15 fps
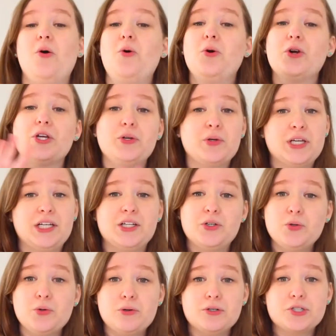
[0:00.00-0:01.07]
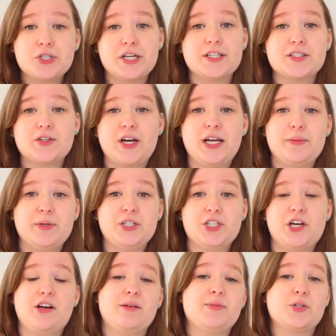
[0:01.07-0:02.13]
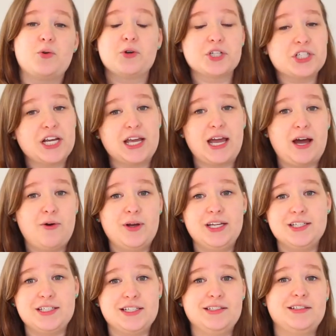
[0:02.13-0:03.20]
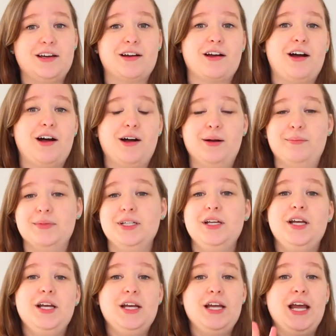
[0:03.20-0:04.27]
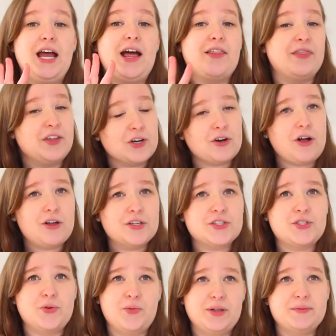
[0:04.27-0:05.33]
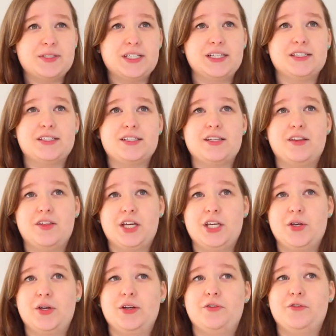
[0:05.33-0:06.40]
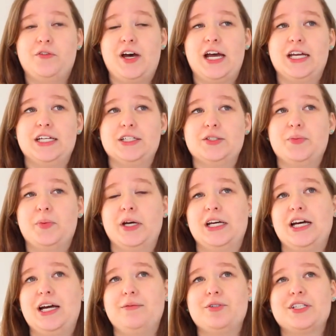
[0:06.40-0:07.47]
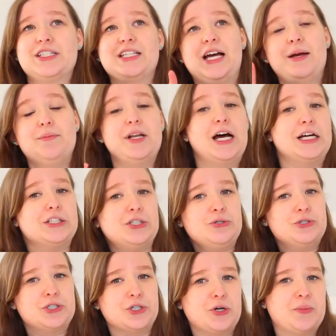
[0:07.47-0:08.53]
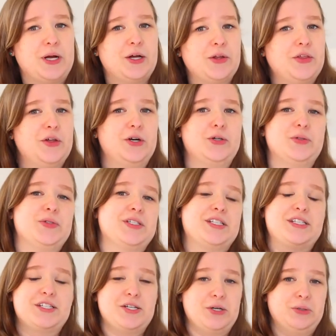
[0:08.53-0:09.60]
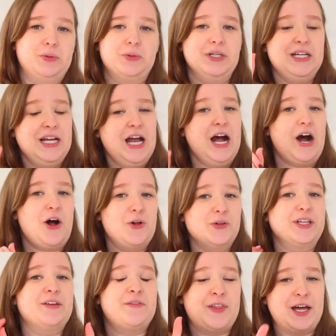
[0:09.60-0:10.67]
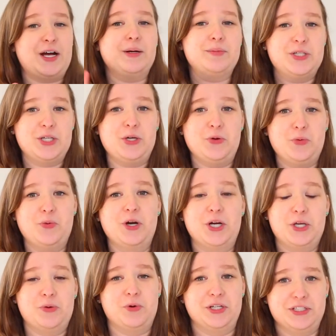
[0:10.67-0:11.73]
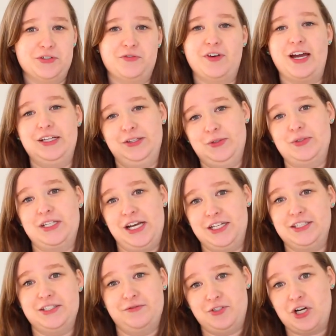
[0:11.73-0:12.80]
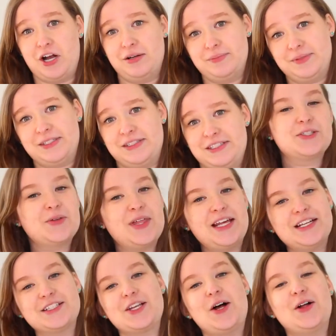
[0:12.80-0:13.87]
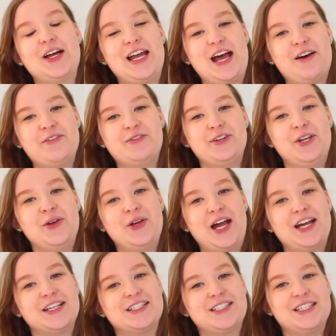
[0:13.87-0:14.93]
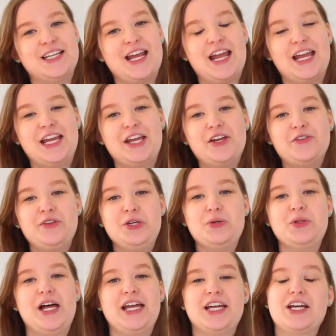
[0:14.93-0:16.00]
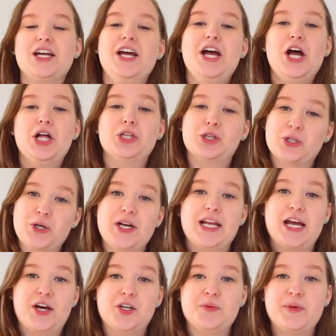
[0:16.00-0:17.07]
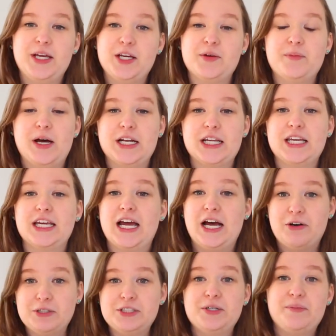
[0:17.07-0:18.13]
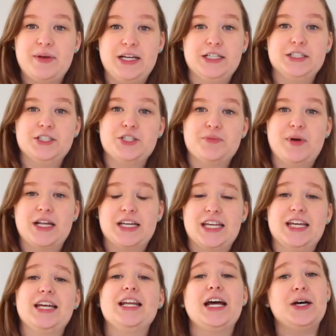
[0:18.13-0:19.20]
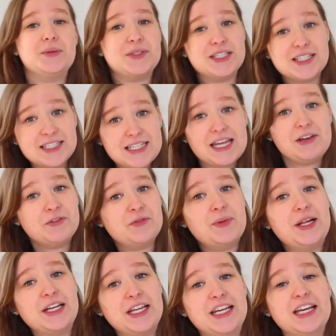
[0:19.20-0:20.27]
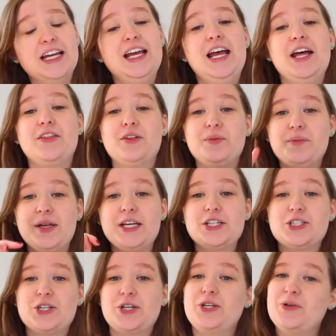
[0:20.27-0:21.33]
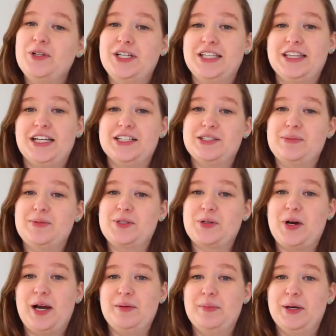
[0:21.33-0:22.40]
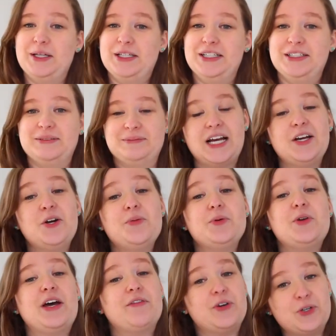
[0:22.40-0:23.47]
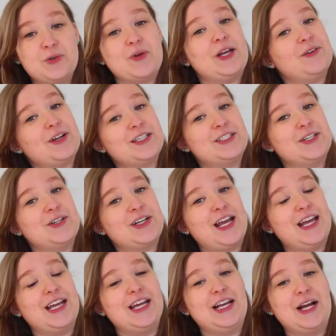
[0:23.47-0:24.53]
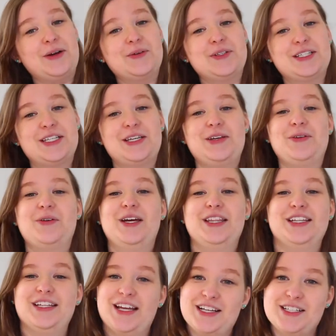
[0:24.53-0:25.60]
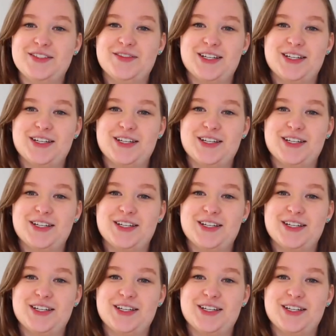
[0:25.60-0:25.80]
or you can Google transcribing jobs or check out Indeed.com. There are also websites that you can find, but I'm not too sure about those, so I'll leave that up to you where you want to find those kinds of jobs. So that is all I have for you guys today. If you like learning how to make money, how to manage money, and how to save money, then make sure you click that subscribe button. I hope you have a great rest of your day, and I will see you in the next